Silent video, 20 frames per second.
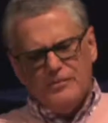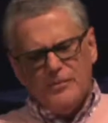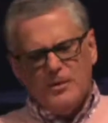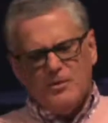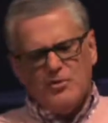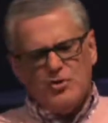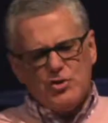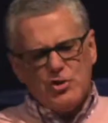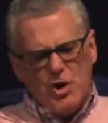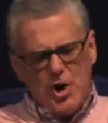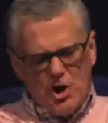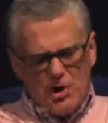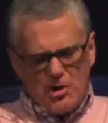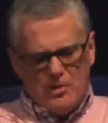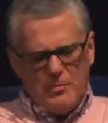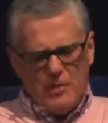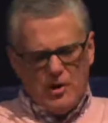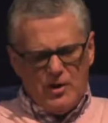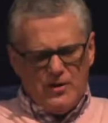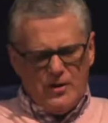It's talked
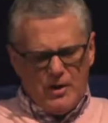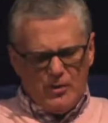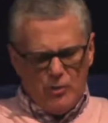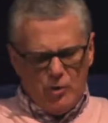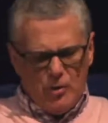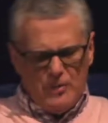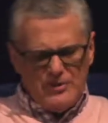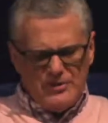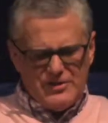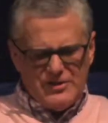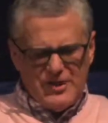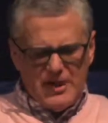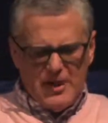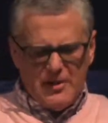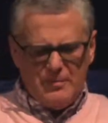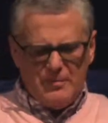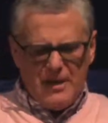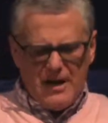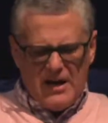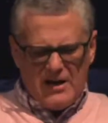about in that Romans 10
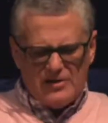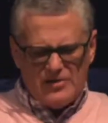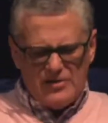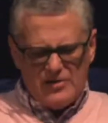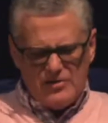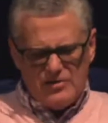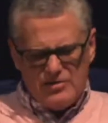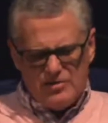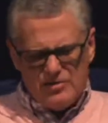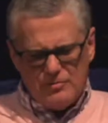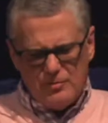passage.